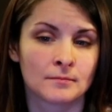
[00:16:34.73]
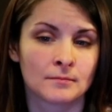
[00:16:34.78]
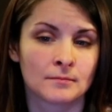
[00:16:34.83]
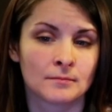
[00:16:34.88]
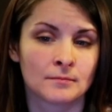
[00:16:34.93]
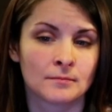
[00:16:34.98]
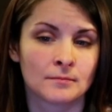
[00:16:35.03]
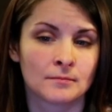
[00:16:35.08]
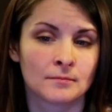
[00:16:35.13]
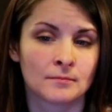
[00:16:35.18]

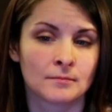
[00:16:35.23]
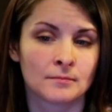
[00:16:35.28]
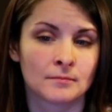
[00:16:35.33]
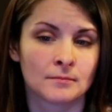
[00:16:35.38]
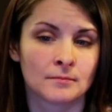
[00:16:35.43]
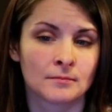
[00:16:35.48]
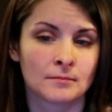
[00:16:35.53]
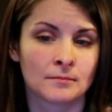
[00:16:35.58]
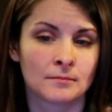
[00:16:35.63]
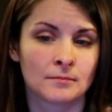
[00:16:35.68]

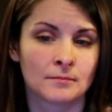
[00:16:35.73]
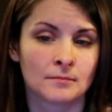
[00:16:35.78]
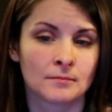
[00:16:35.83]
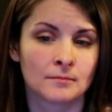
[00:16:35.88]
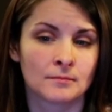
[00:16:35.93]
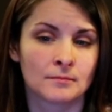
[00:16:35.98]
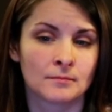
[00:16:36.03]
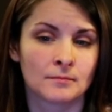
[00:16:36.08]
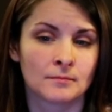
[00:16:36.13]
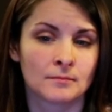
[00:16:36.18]

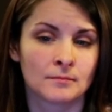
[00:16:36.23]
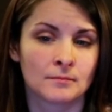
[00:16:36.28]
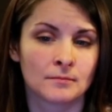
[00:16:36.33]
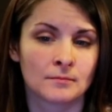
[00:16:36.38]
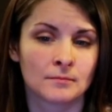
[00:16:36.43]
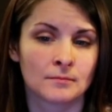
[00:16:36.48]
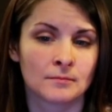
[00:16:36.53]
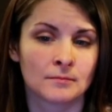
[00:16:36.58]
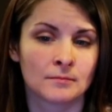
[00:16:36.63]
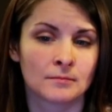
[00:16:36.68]

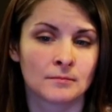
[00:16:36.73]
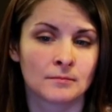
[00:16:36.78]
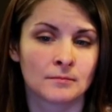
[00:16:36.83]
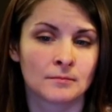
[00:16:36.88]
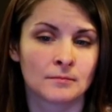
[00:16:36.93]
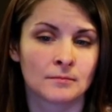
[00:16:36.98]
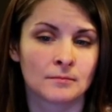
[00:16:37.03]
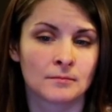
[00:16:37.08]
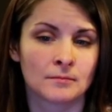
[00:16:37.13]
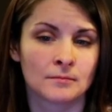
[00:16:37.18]

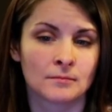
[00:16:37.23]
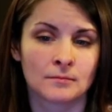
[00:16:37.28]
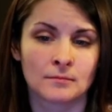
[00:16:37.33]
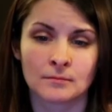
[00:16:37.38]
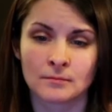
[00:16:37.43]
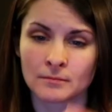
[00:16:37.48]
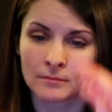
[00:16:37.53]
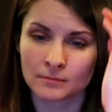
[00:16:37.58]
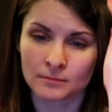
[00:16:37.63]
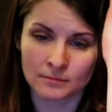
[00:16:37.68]

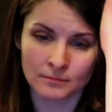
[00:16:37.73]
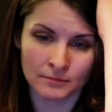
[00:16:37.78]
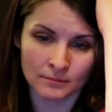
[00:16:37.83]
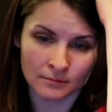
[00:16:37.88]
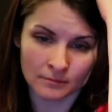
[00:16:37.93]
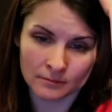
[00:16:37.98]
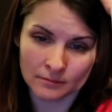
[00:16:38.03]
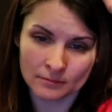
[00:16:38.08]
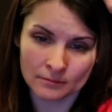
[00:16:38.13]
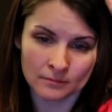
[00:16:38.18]

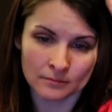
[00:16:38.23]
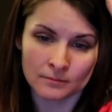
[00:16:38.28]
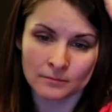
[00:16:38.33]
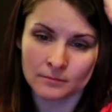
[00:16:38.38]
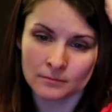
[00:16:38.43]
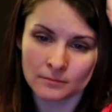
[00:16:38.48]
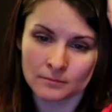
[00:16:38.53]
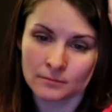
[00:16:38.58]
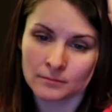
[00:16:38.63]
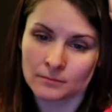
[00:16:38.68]

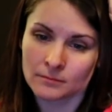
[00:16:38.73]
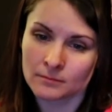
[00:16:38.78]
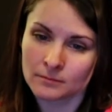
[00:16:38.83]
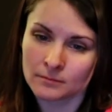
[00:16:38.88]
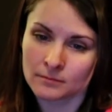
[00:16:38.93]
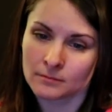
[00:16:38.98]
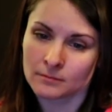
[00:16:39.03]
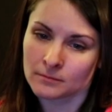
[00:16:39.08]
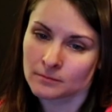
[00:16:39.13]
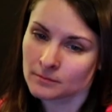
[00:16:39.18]

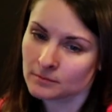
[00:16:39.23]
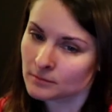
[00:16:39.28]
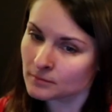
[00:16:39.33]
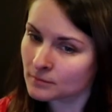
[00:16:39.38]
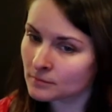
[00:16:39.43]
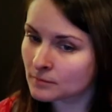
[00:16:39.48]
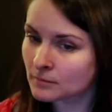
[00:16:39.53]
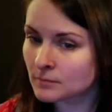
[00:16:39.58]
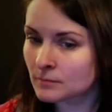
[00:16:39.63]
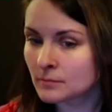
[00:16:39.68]

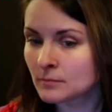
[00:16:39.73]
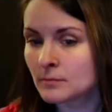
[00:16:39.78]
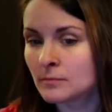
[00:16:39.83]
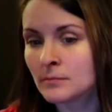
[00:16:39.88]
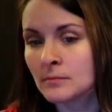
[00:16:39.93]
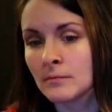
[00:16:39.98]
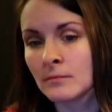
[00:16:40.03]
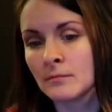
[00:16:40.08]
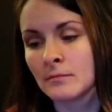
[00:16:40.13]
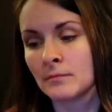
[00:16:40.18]

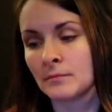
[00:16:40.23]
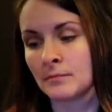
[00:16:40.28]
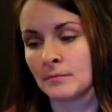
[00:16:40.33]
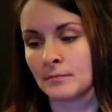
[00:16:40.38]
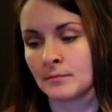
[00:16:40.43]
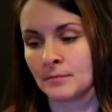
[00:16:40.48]
[no speech]